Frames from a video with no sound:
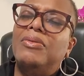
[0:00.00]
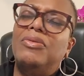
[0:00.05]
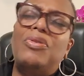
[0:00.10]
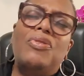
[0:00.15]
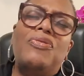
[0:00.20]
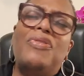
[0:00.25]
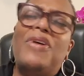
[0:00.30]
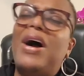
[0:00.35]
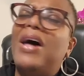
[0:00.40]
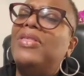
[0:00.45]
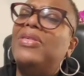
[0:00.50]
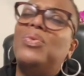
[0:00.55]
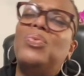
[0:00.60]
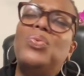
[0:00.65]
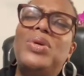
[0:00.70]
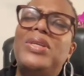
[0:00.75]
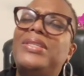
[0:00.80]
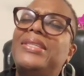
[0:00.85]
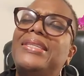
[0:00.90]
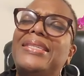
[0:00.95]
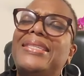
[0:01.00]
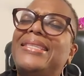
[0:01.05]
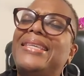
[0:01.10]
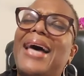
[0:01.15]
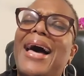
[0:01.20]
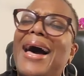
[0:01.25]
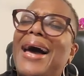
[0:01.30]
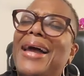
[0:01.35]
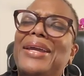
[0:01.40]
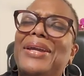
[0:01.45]
For Father, we
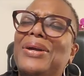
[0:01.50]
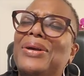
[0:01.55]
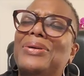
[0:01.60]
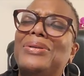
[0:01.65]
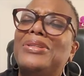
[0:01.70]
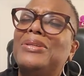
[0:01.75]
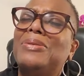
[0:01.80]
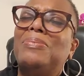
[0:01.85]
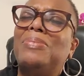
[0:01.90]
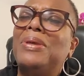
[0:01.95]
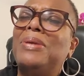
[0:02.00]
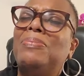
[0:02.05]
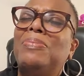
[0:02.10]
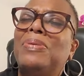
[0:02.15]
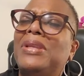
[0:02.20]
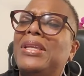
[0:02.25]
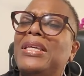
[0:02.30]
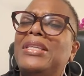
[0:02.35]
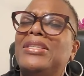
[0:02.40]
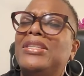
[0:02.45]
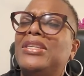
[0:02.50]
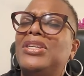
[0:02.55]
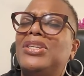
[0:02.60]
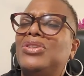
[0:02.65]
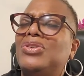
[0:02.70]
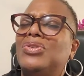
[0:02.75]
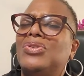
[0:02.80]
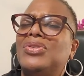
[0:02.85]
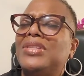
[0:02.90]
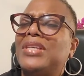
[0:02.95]
desire to be pleasing
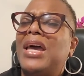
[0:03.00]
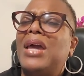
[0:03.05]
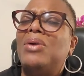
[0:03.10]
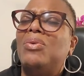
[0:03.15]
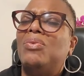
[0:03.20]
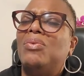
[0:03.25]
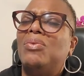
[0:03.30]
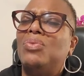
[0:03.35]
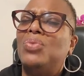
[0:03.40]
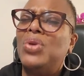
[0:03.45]
in your sight.